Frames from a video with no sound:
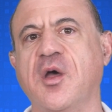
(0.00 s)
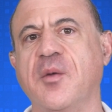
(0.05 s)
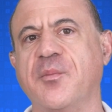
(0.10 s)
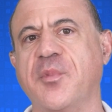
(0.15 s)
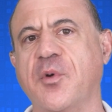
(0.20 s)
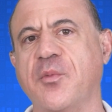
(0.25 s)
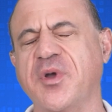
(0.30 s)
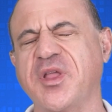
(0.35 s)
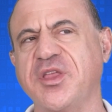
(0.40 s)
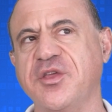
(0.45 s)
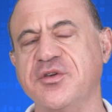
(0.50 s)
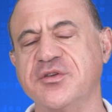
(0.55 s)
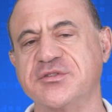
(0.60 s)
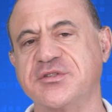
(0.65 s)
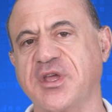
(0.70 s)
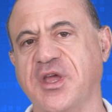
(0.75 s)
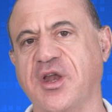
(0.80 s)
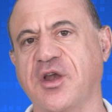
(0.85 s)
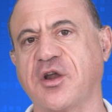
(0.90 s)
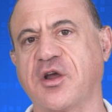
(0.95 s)
but when used
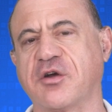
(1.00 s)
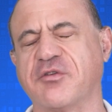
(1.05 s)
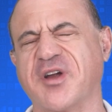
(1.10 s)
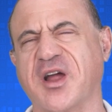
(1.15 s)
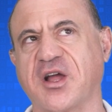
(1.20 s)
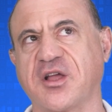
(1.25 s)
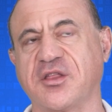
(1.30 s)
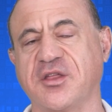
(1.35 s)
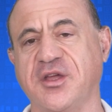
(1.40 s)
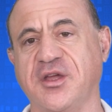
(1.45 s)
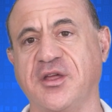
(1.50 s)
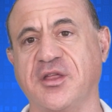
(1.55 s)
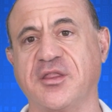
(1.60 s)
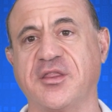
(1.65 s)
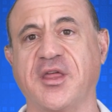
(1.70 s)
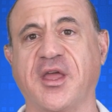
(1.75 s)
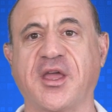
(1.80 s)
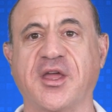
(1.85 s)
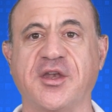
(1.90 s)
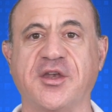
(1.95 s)
incorrectly,
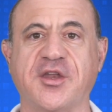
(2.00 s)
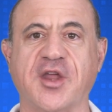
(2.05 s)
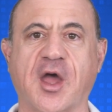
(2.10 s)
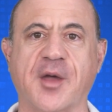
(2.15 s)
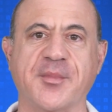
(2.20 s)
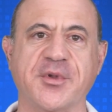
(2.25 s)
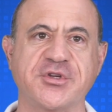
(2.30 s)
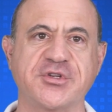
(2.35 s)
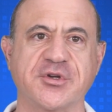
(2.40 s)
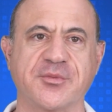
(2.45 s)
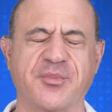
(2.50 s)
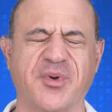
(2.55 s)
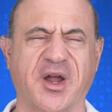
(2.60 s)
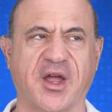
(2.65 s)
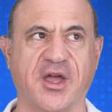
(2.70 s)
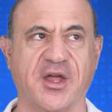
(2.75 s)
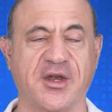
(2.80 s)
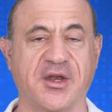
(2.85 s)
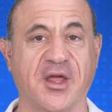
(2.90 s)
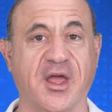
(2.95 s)
they can damage your
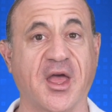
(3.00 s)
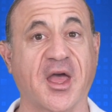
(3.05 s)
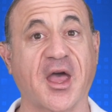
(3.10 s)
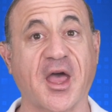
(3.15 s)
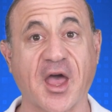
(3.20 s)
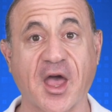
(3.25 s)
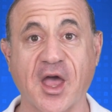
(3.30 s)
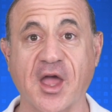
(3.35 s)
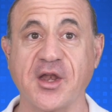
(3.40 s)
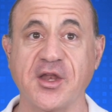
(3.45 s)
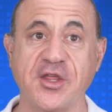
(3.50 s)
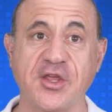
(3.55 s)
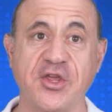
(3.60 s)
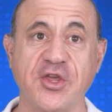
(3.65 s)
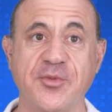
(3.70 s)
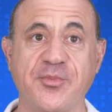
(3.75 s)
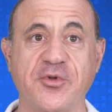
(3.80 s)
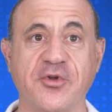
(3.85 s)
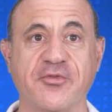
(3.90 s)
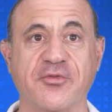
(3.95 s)
brand and
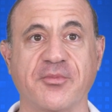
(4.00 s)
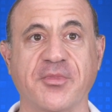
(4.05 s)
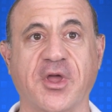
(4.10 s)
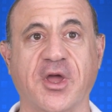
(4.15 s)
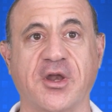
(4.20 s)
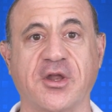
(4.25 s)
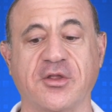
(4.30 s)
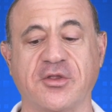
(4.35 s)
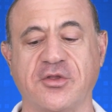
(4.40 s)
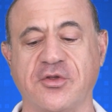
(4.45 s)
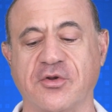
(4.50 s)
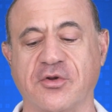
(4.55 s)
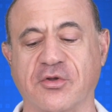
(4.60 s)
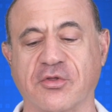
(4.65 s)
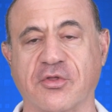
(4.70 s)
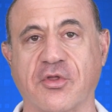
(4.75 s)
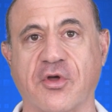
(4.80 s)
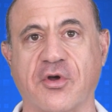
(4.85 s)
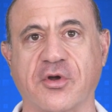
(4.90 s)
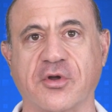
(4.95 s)
keep you from getting to your
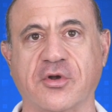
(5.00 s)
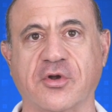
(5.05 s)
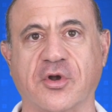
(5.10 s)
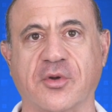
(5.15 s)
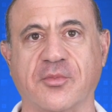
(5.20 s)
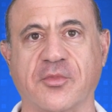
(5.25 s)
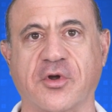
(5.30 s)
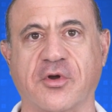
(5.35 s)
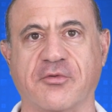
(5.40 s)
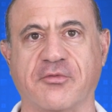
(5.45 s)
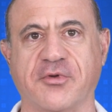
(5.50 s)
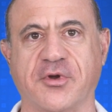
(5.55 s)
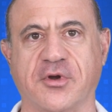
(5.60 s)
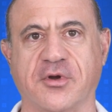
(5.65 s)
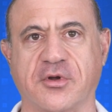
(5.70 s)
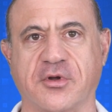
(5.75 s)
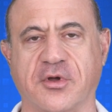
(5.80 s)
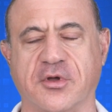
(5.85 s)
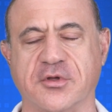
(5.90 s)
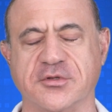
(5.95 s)
long term career
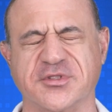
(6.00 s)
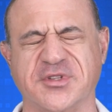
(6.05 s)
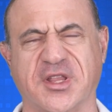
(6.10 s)
goals.